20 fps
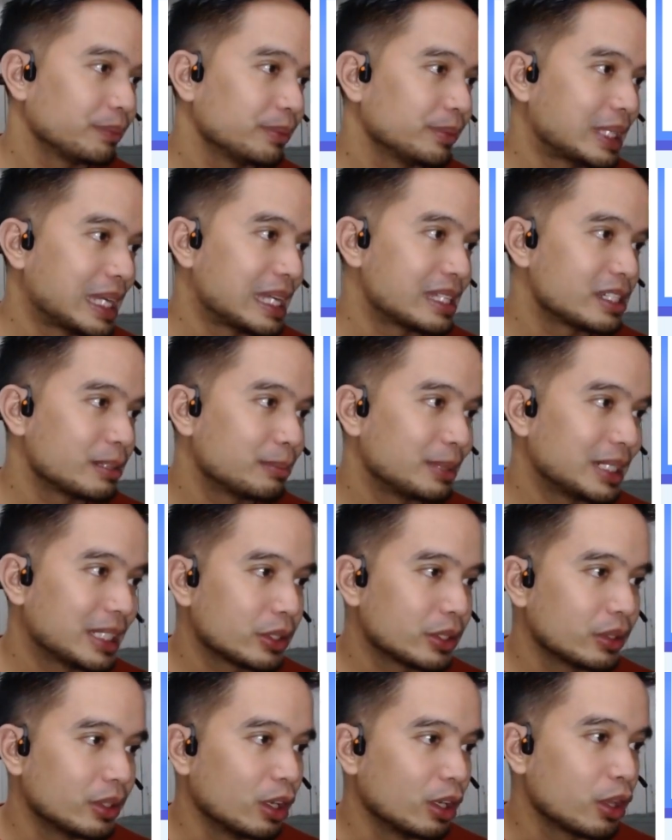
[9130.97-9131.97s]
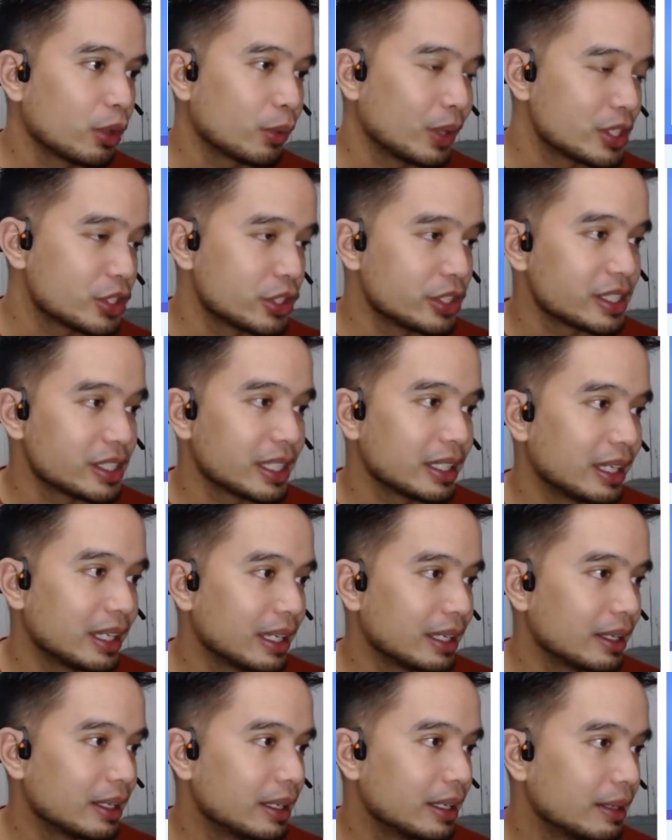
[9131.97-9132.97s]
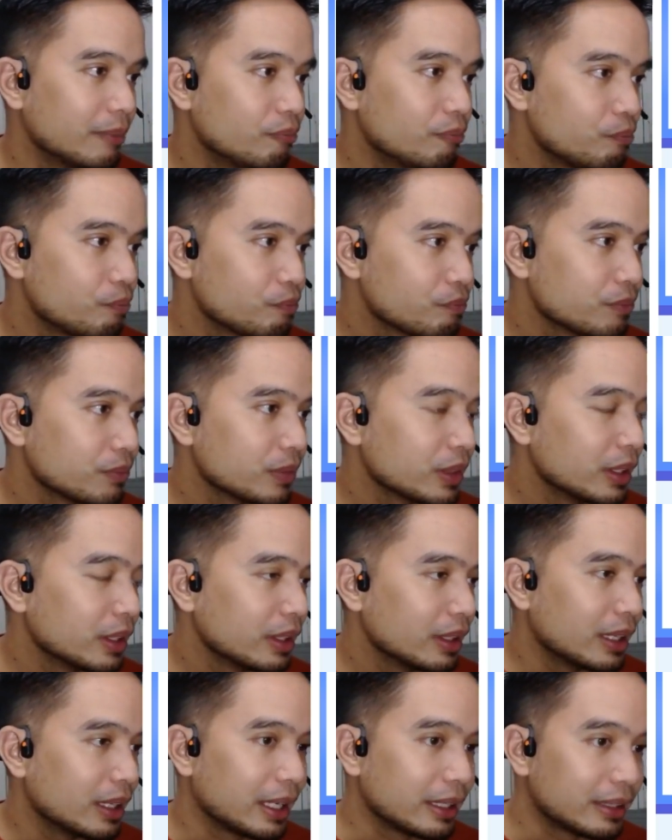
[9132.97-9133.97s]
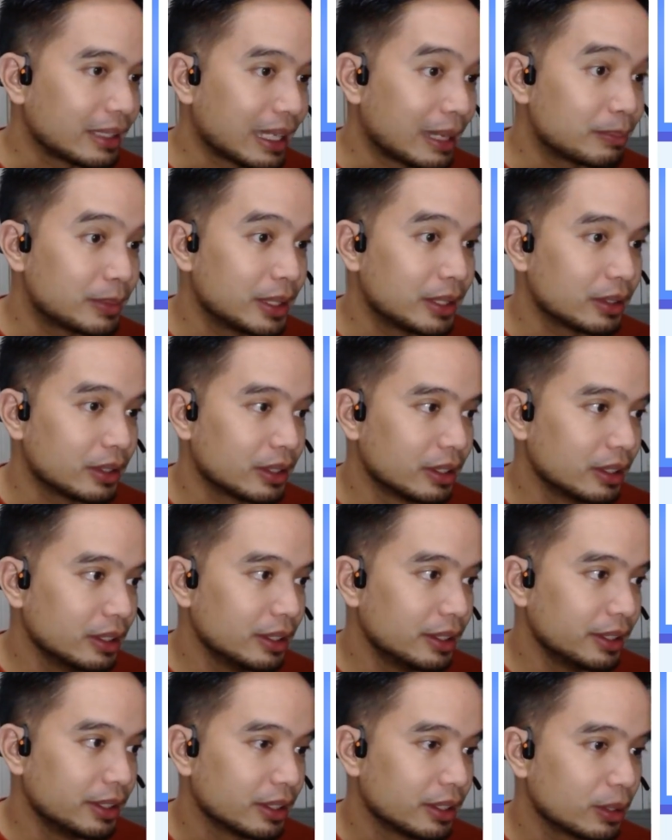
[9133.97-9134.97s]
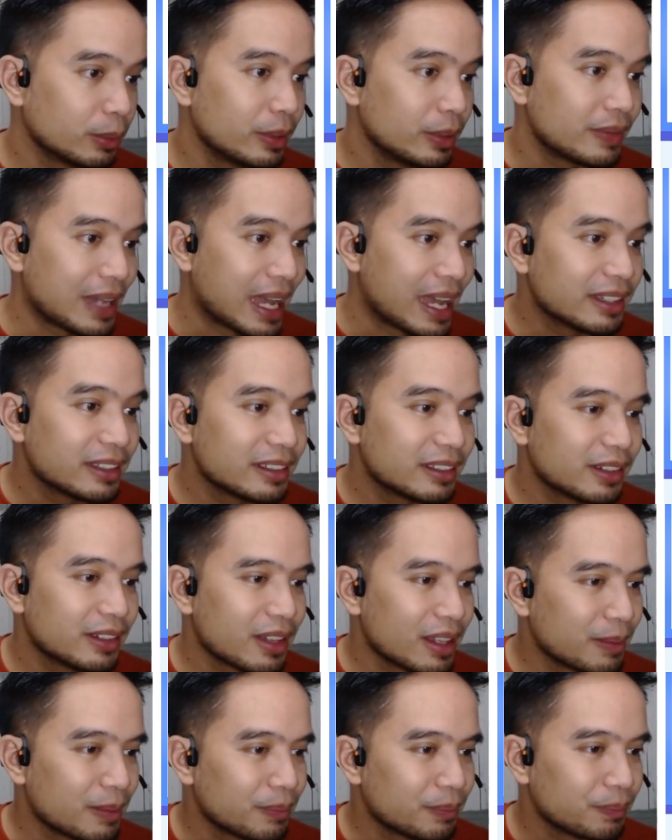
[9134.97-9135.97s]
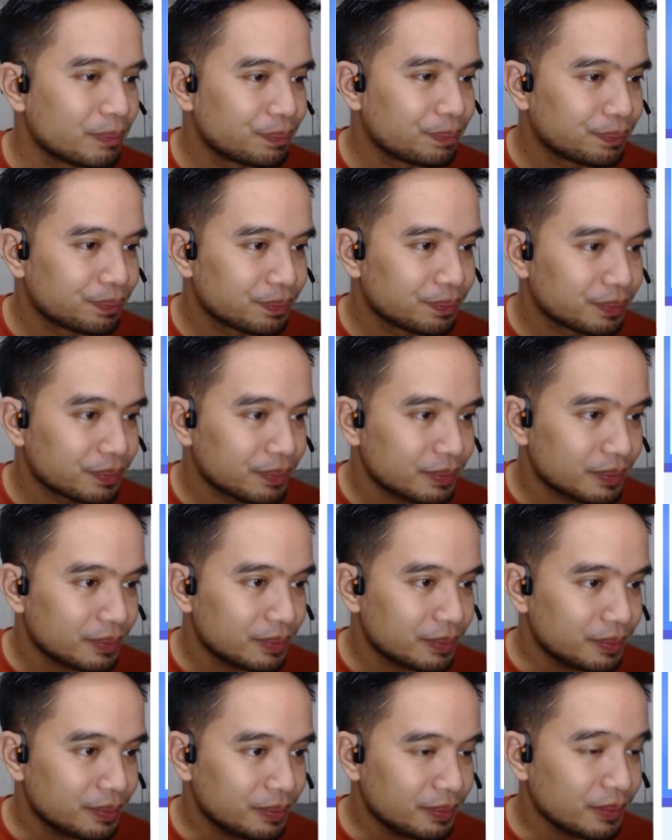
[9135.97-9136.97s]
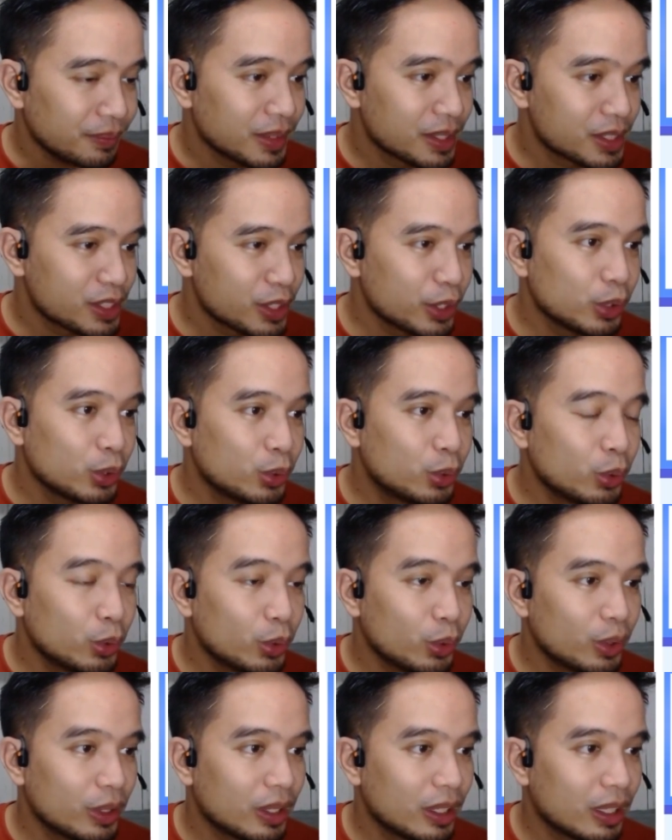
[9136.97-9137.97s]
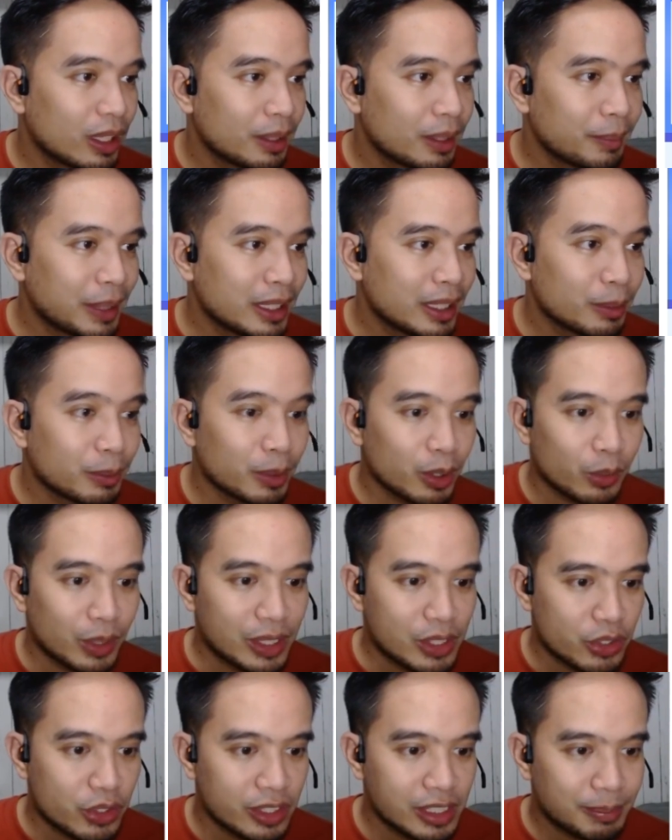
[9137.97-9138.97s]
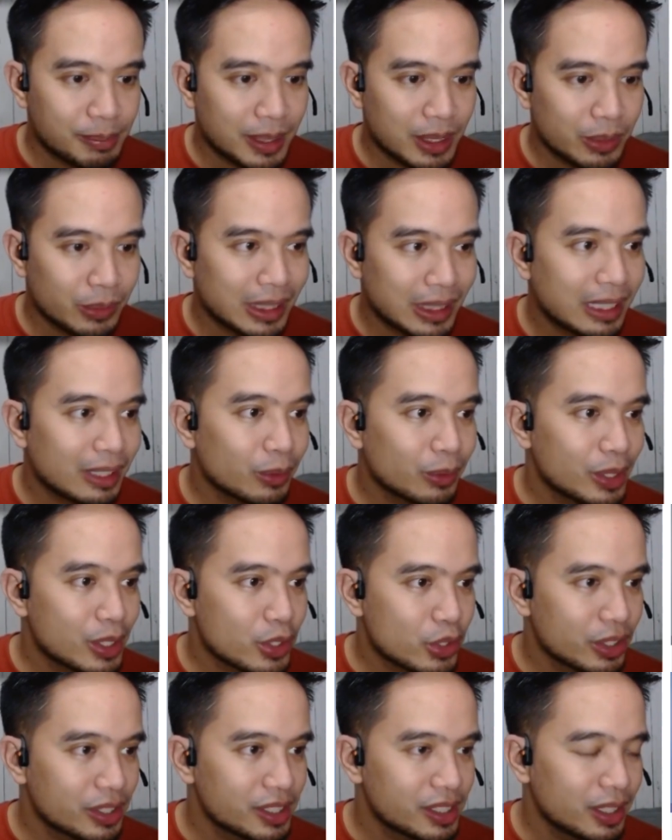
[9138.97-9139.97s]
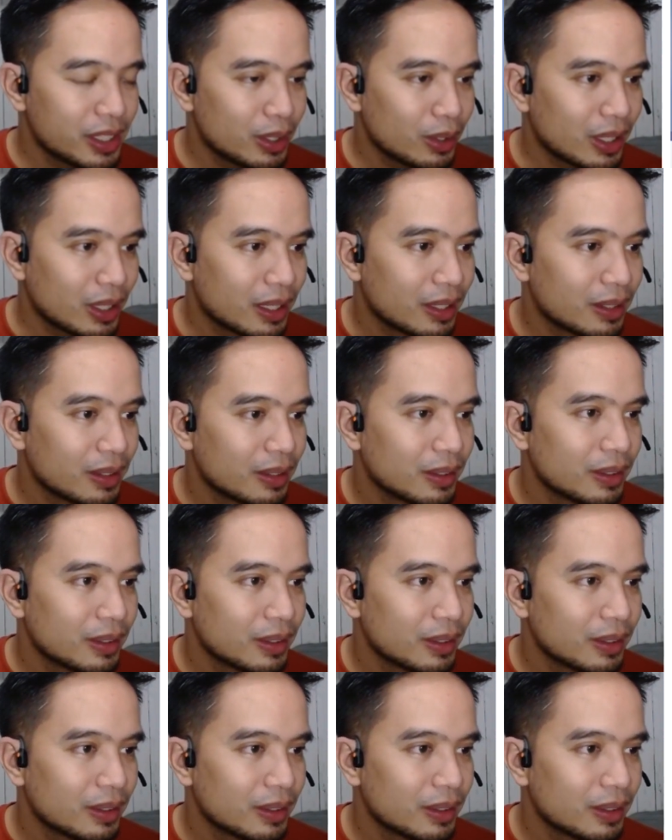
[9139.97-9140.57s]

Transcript: Na-answer pala to. All the questions I typed in earlier, we've answered them. So yun, who, any more questions? Parang wala ng questions dito ah.